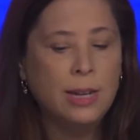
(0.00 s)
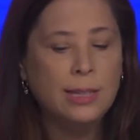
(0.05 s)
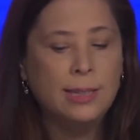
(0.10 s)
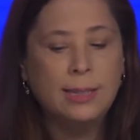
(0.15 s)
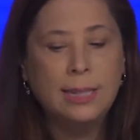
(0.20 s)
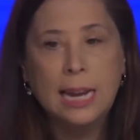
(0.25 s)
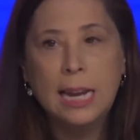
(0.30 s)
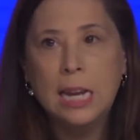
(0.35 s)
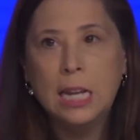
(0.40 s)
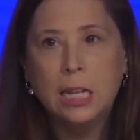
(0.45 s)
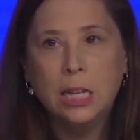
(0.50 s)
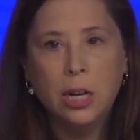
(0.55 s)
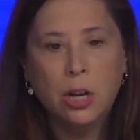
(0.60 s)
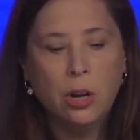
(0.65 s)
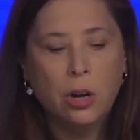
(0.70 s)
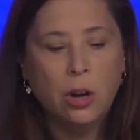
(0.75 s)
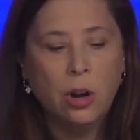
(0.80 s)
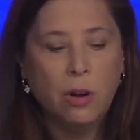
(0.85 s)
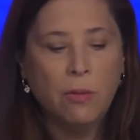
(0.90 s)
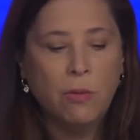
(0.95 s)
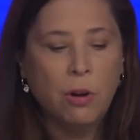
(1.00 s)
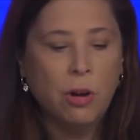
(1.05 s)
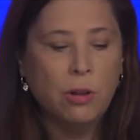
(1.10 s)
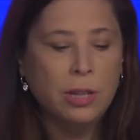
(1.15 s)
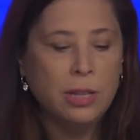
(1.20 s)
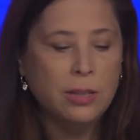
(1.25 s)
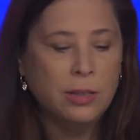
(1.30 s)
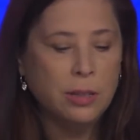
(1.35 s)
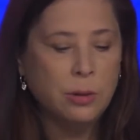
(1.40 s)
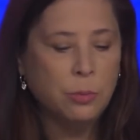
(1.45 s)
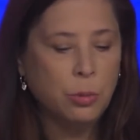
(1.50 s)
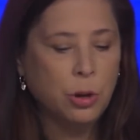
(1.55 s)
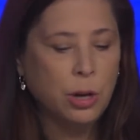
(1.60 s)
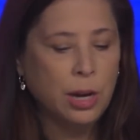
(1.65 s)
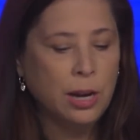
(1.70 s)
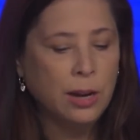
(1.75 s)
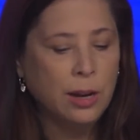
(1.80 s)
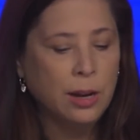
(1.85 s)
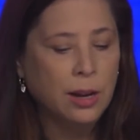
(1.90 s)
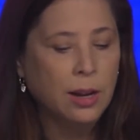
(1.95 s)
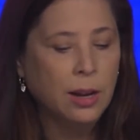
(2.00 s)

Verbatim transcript: stay clear of all this debris.